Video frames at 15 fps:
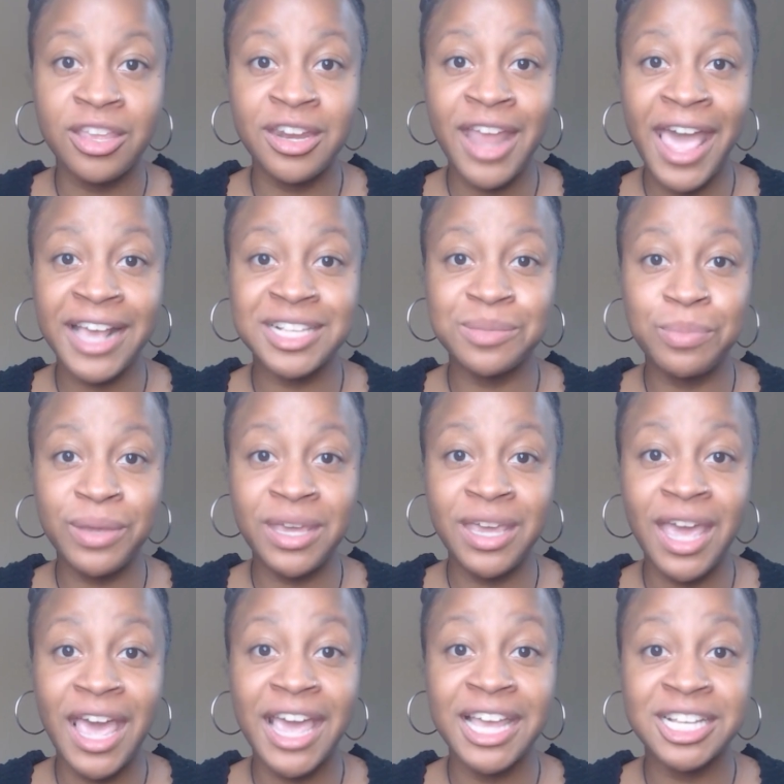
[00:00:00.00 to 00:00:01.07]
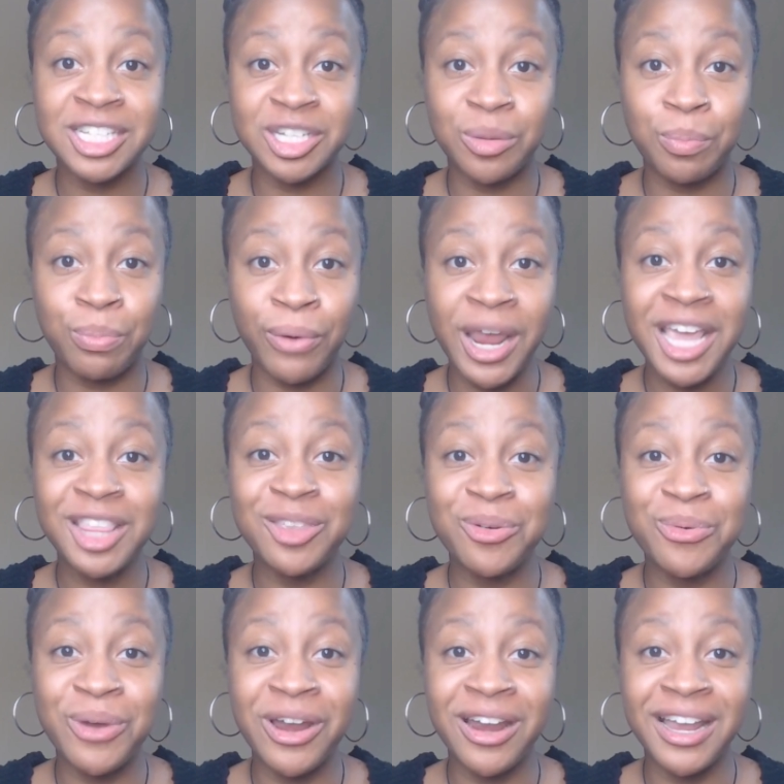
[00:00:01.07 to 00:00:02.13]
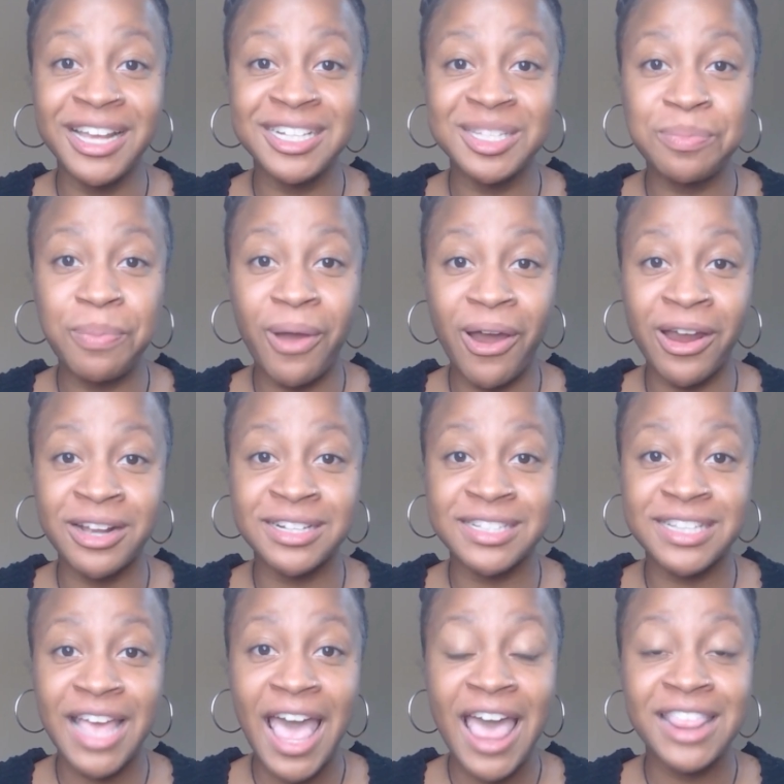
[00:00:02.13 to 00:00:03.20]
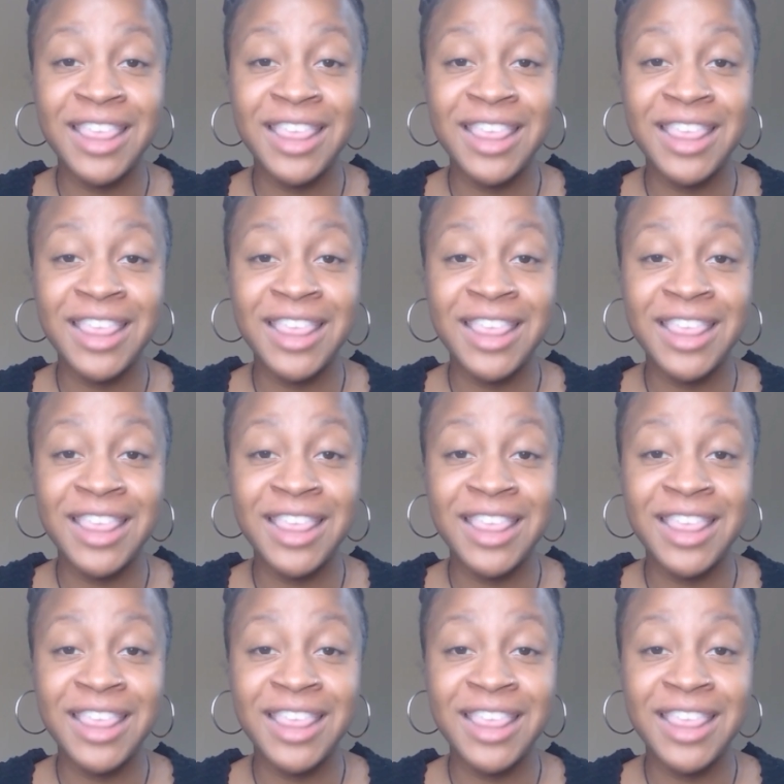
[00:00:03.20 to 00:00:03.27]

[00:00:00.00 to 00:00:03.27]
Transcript: The next B is to break the word into parts.